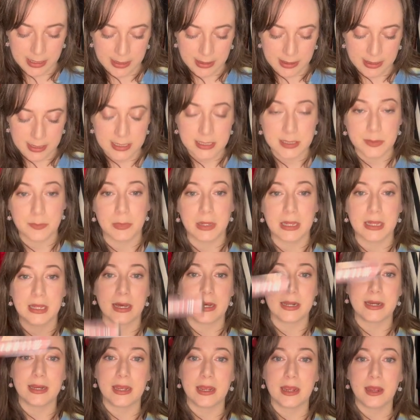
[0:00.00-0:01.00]
this
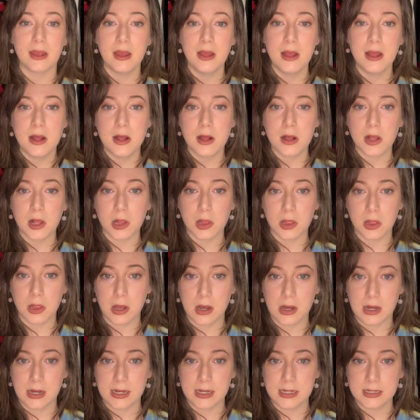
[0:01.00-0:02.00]
Milani
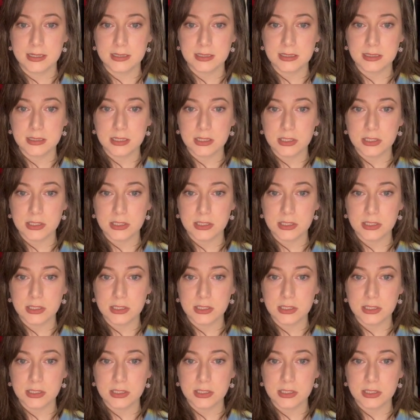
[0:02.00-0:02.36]
gloss.